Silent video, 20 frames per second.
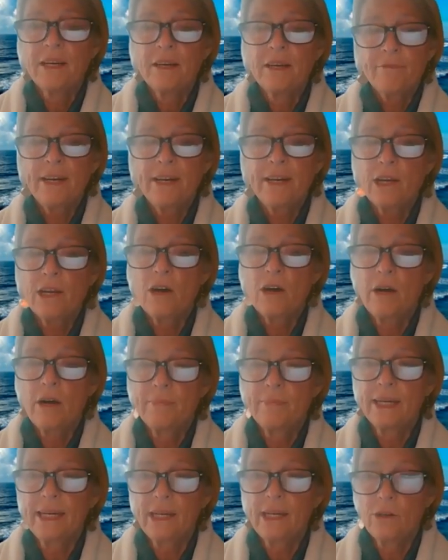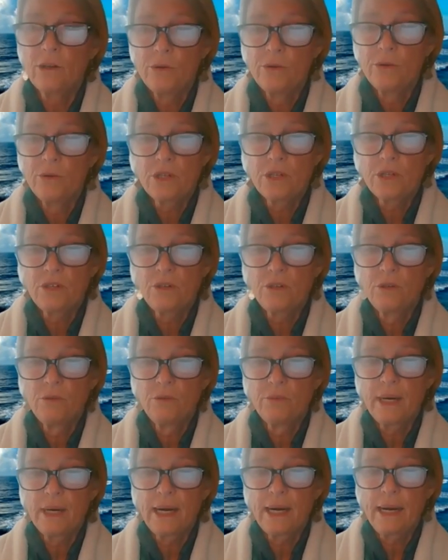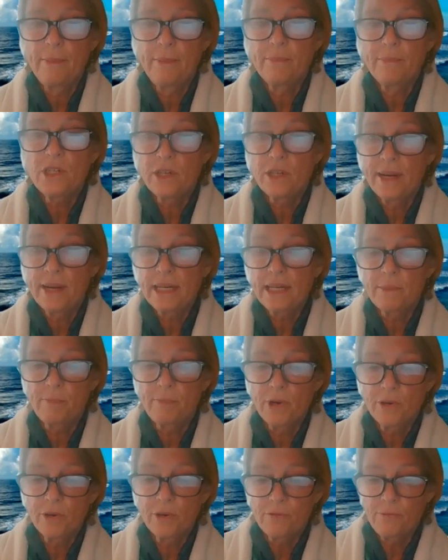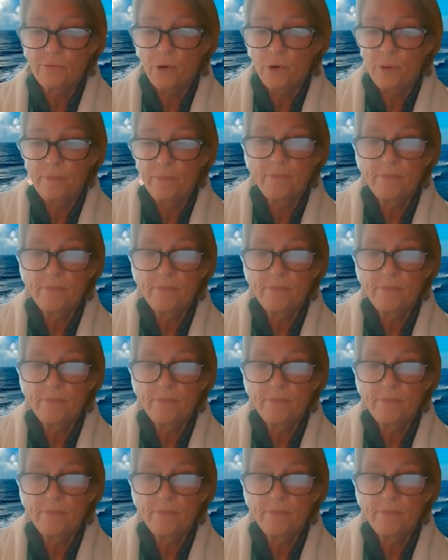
fairly commonly used to denote a boat form.